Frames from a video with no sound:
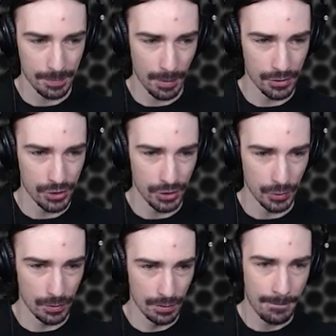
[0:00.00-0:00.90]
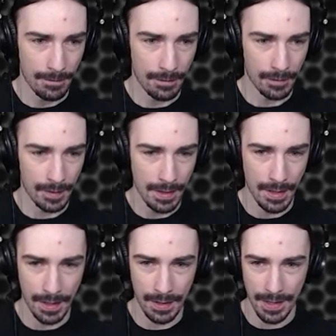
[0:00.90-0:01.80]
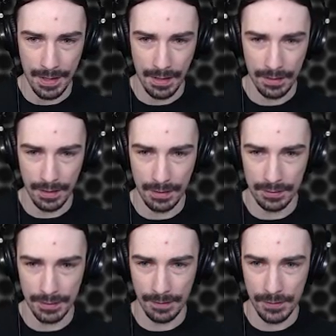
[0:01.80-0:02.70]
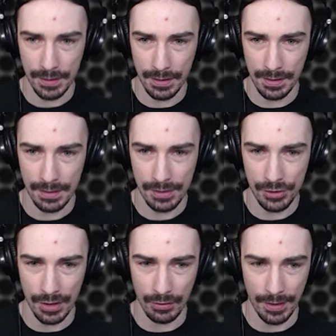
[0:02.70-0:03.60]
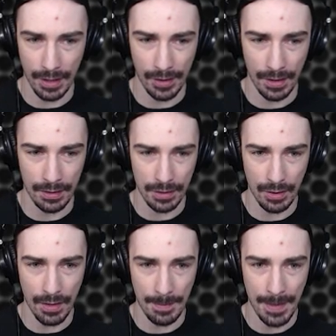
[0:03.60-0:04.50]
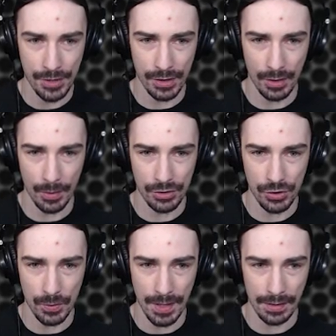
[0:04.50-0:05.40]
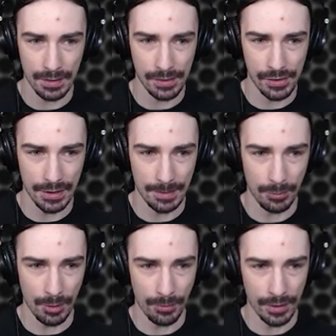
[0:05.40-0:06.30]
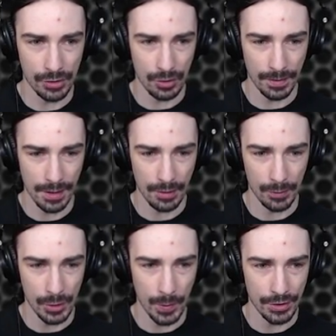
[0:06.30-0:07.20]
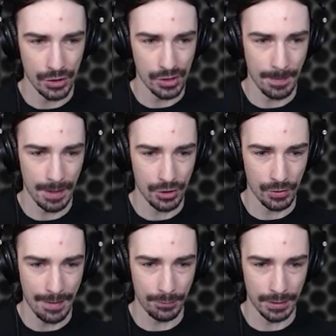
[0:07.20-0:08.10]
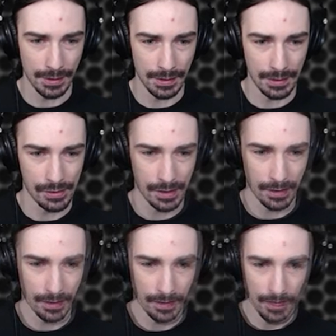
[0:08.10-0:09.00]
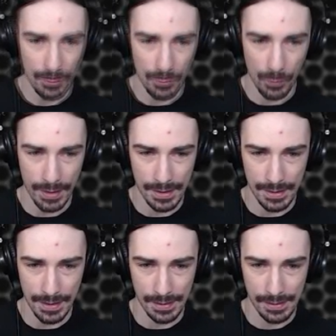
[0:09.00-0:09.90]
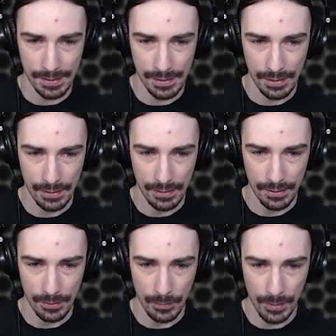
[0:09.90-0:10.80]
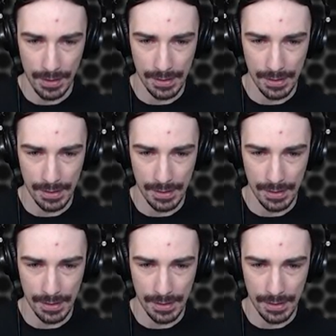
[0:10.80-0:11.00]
pontoon. All right, and anything left in this general area? You know what? I'm actually going to get this teleport point over here real quick, just to make traveling easier. Ooh, what is this? What is